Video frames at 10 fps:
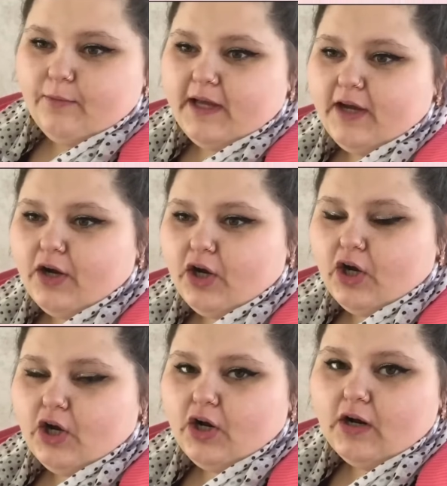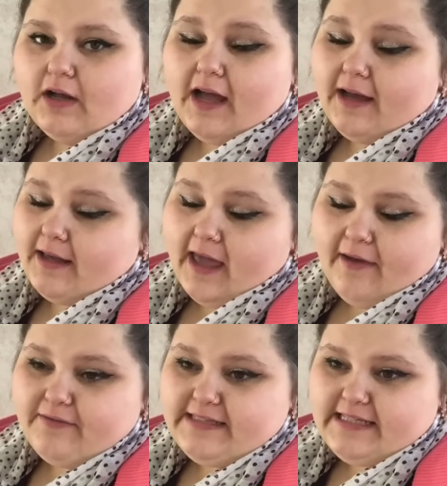We are at
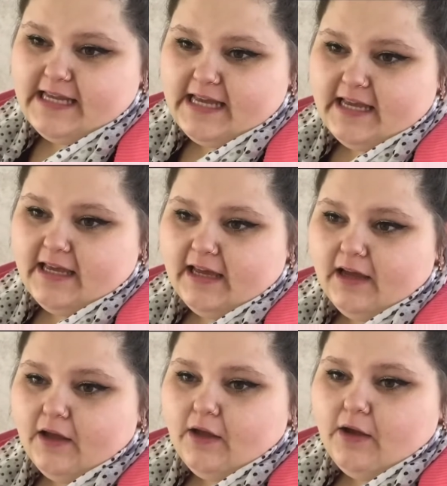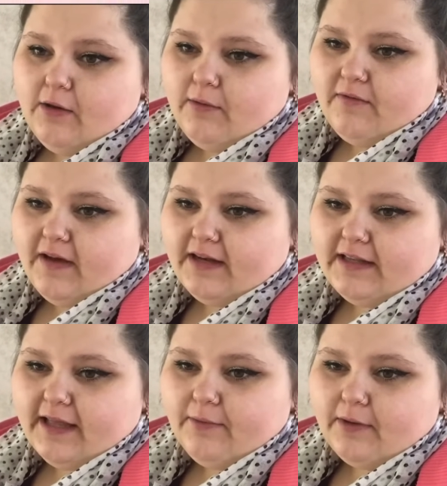KFC. We've had a
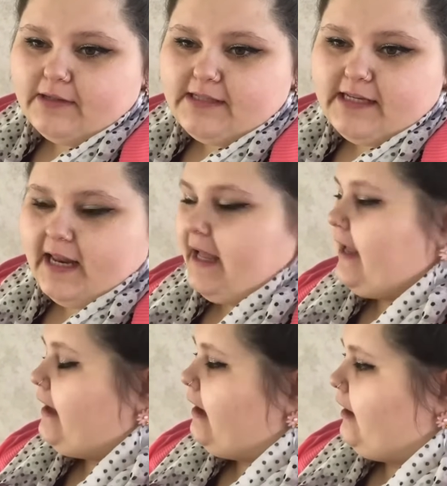late run today.